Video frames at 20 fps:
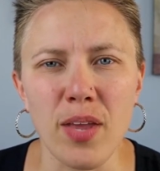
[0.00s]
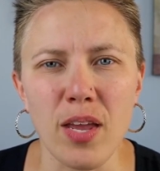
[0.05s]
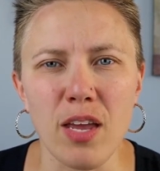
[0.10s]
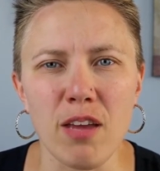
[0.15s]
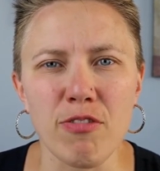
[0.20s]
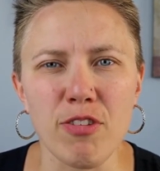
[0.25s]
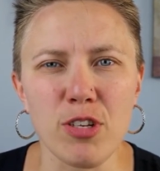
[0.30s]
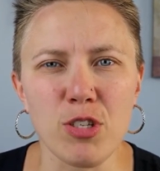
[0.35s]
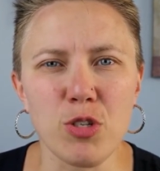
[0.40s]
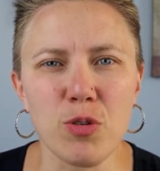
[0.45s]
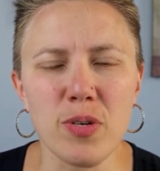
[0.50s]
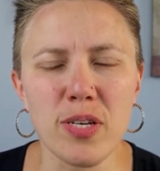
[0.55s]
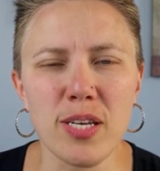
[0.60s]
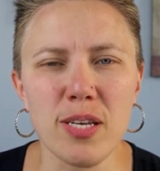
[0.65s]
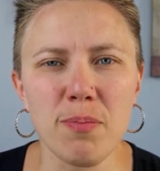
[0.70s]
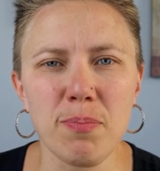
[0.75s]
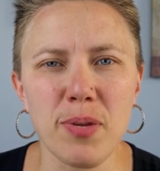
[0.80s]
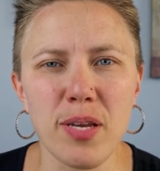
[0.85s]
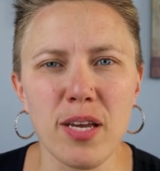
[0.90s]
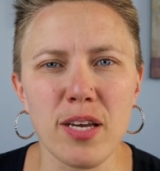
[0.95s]
If you're doing
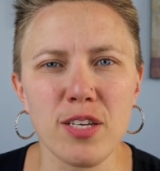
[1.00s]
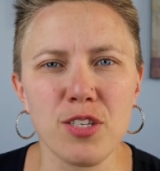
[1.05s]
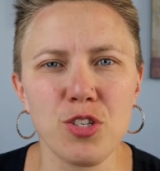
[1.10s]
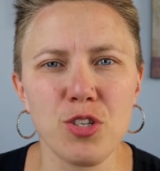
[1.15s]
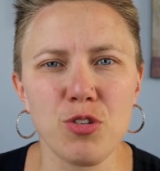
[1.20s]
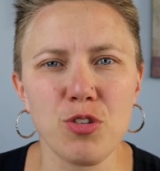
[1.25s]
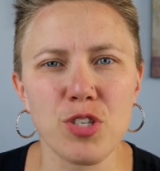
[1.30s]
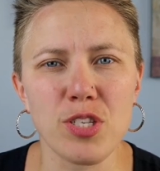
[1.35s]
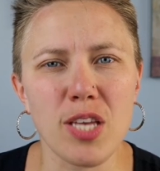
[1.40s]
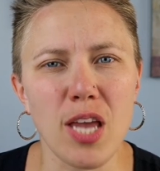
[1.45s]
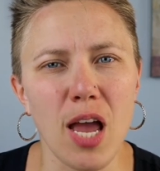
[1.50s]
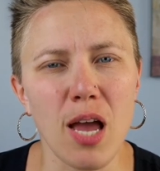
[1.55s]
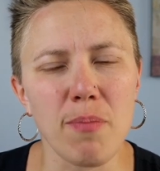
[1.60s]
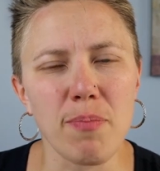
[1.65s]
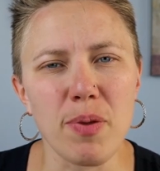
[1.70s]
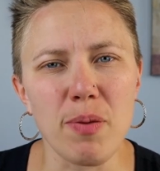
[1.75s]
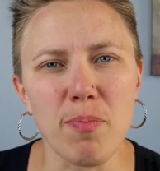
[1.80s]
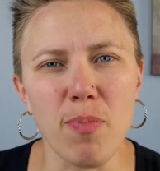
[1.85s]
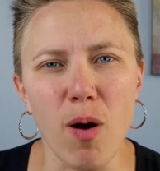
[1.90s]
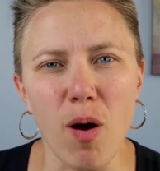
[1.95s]
it because you just
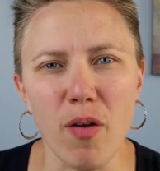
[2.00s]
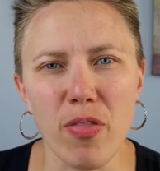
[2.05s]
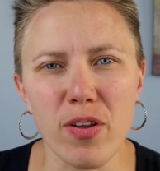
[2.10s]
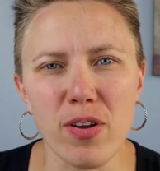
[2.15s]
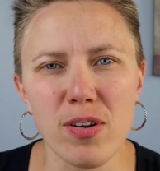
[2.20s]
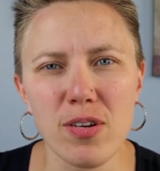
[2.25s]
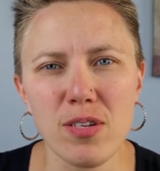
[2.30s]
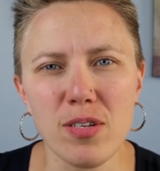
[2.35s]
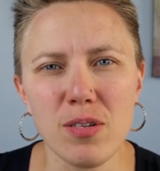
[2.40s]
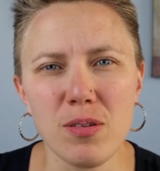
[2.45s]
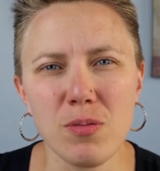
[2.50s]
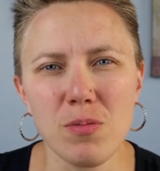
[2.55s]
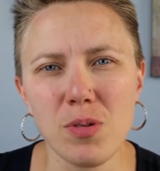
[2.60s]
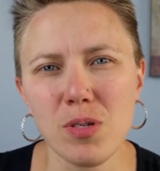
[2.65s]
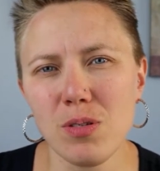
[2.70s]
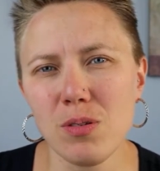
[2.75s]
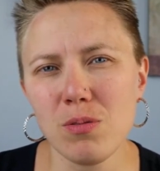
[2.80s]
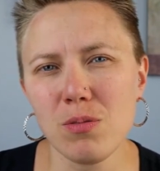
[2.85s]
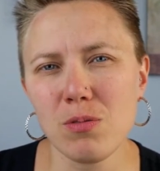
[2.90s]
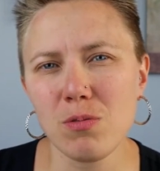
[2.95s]
can't be bothered,
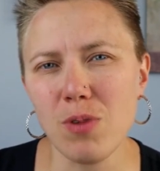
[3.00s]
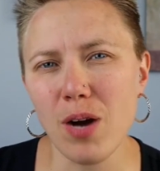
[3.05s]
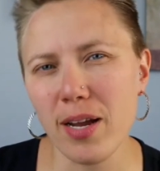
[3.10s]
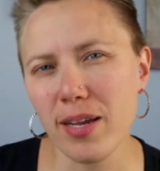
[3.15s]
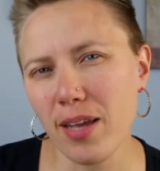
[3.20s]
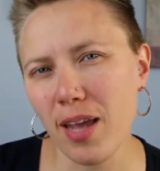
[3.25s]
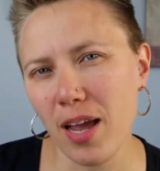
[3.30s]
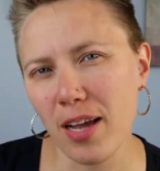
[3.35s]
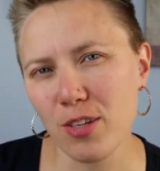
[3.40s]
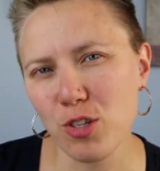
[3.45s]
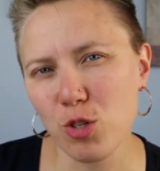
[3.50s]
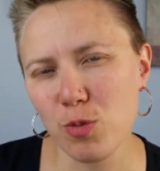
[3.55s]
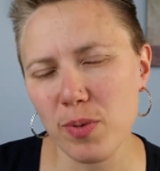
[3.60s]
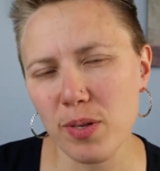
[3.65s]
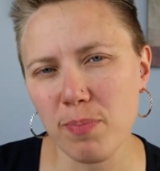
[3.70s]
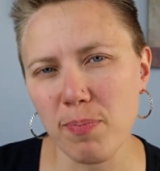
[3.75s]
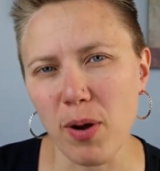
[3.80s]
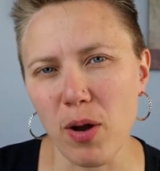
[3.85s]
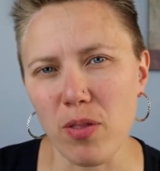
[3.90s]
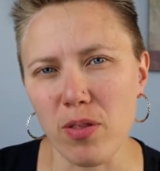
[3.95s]
well, why can't you
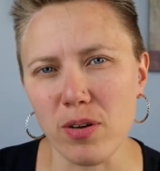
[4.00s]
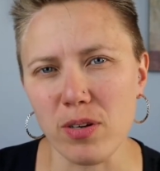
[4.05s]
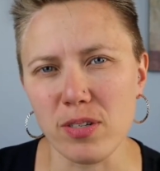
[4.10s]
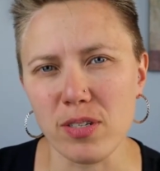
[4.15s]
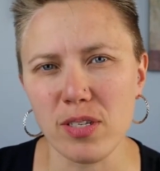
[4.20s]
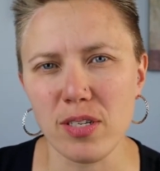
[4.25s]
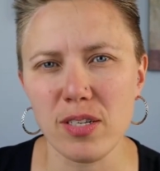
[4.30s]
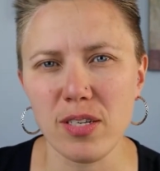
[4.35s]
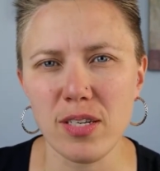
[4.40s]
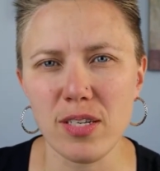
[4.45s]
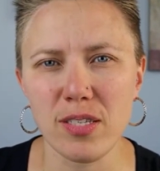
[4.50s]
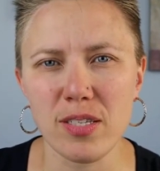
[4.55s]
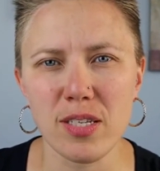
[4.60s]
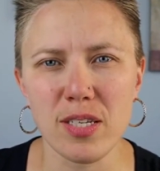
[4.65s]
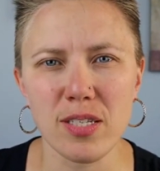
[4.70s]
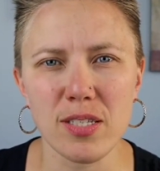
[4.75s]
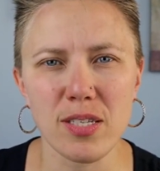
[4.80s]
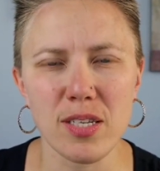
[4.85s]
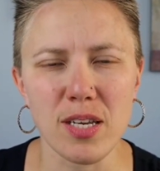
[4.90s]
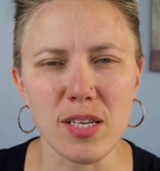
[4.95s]
be bothered? Is
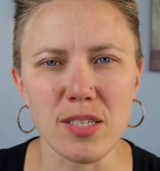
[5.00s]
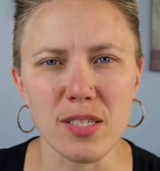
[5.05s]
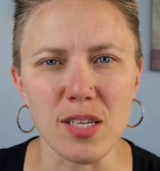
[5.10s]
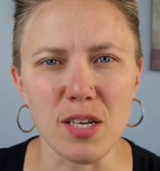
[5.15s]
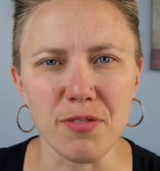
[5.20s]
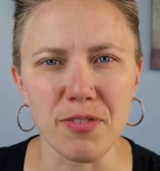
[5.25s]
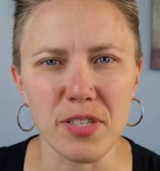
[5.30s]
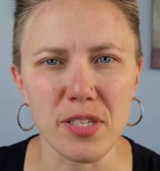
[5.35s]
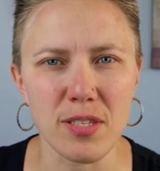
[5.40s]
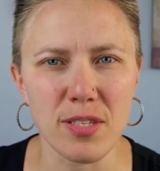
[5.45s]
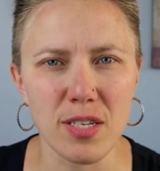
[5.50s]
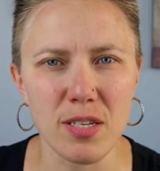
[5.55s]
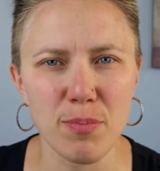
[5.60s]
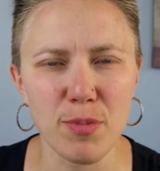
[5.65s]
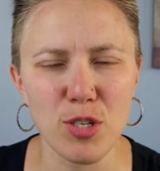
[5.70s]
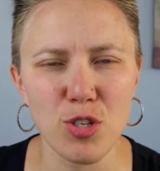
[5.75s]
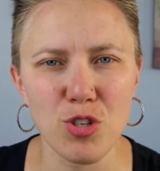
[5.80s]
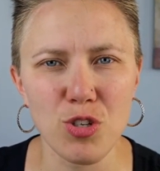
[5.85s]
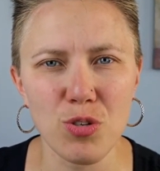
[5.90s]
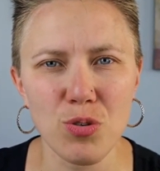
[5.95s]
it a self-esteem
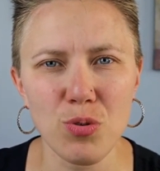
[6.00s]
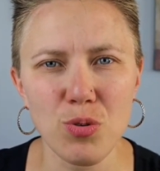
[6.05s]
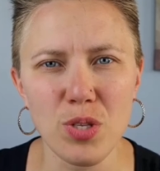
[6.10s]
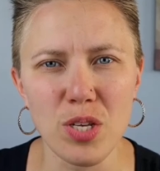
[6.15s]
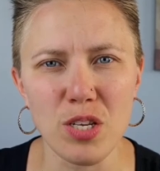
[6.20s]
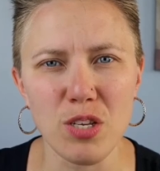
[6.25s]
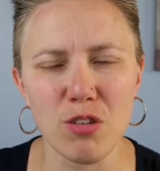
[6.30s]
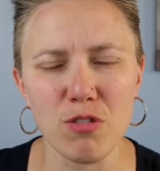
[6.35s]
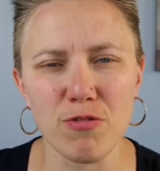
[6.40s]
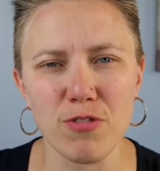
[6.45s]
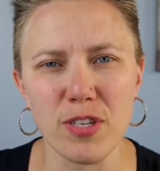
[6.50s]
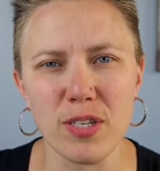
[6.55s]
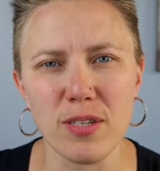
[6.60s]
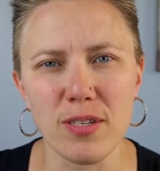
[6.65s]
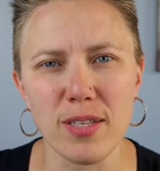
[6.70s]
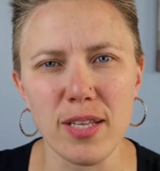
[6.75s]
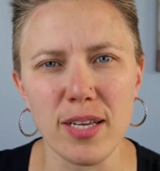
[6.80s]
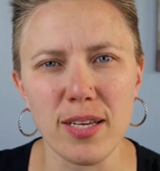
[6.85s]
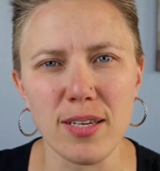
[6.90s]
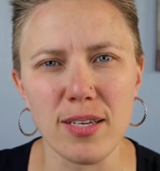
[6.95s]
issue that you feel
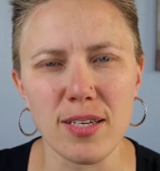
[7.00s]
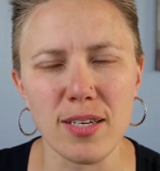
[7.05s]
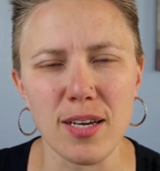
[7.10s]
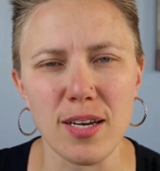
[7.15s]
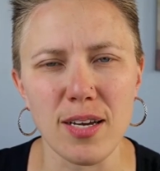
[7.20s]
like